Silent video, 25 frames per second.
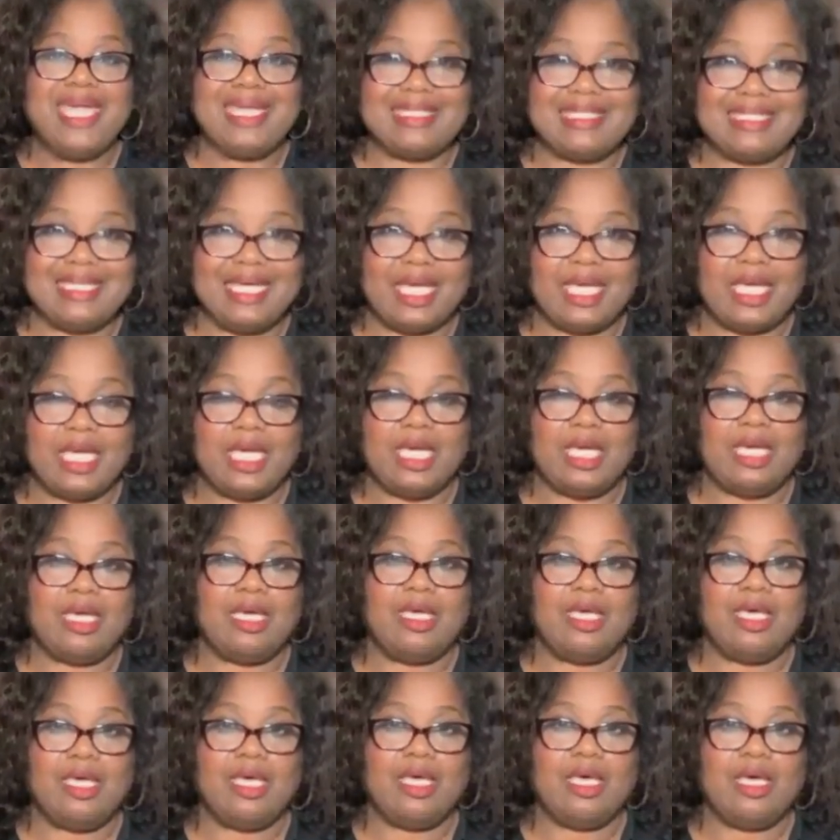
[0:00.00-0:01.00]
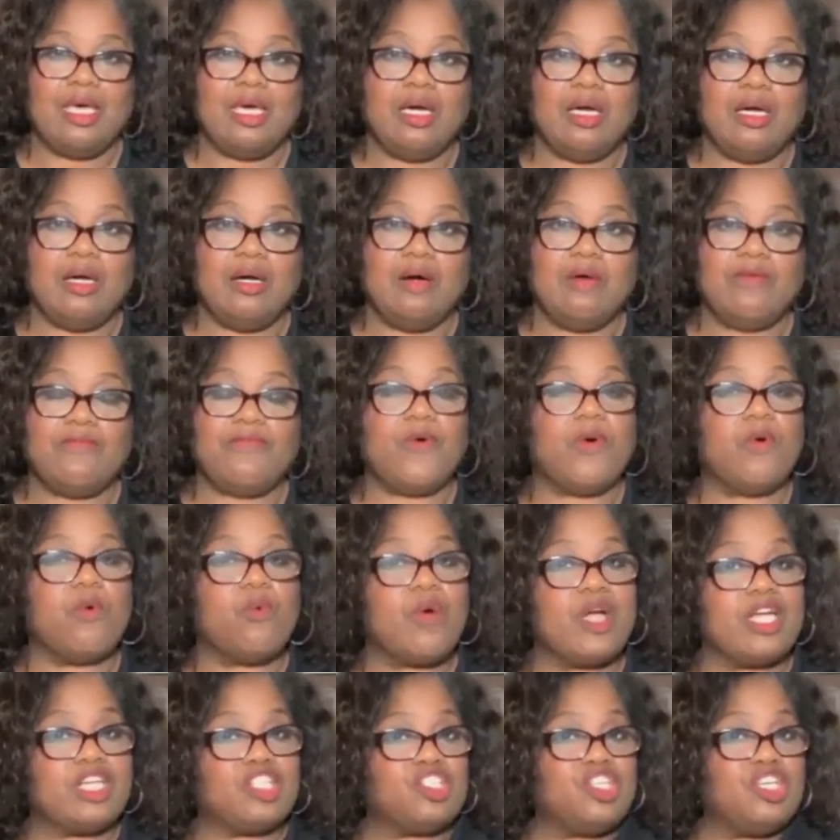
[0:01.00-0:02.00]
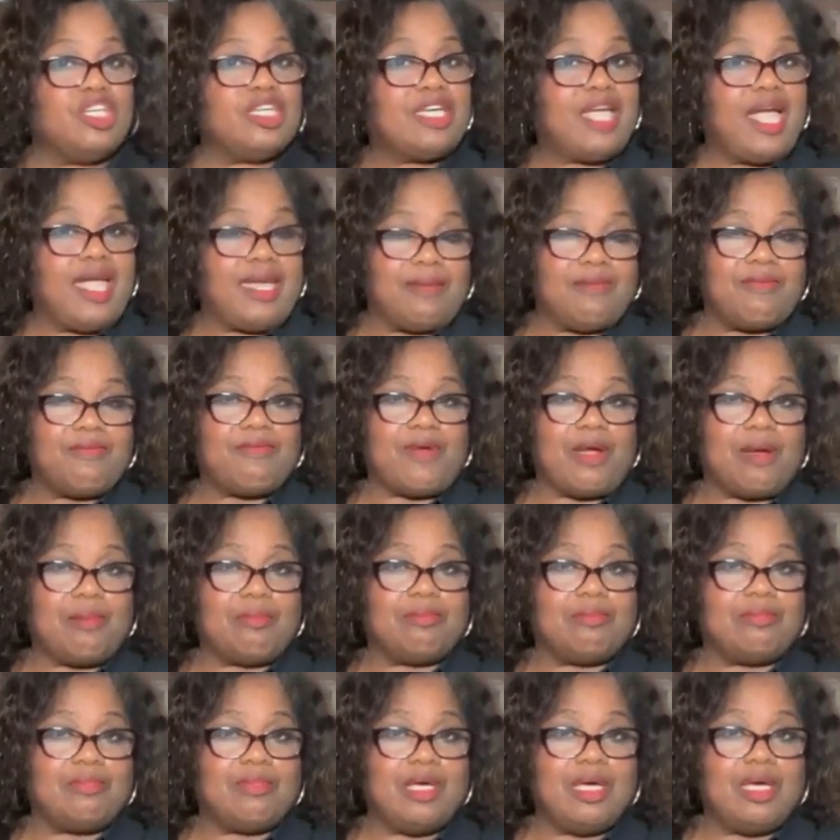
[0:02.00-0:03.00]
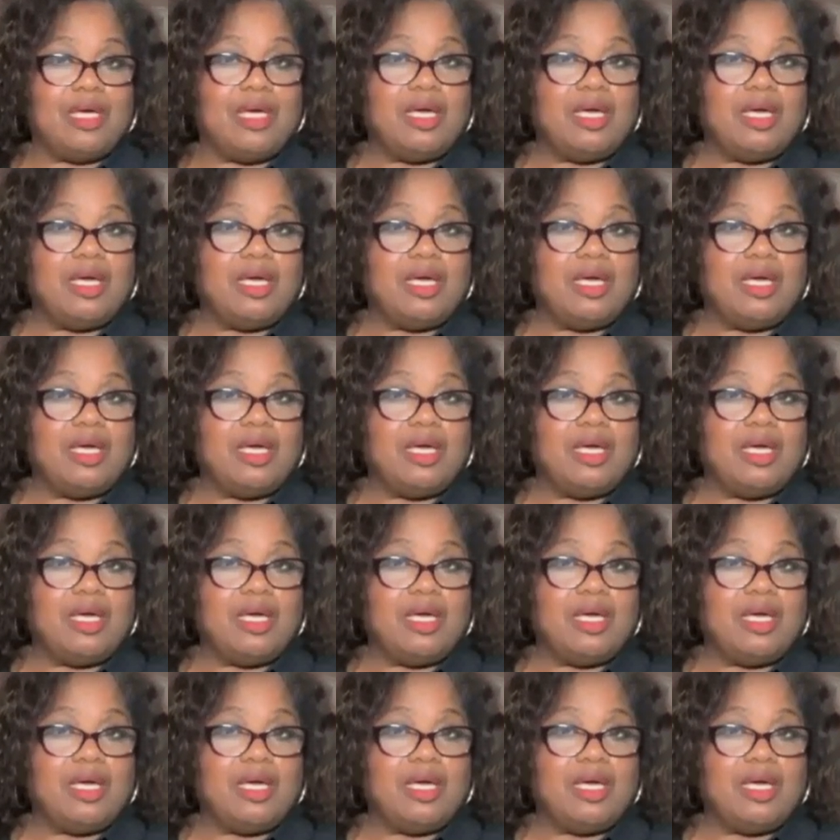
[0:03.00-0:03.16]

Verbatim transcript: pity for where she came from.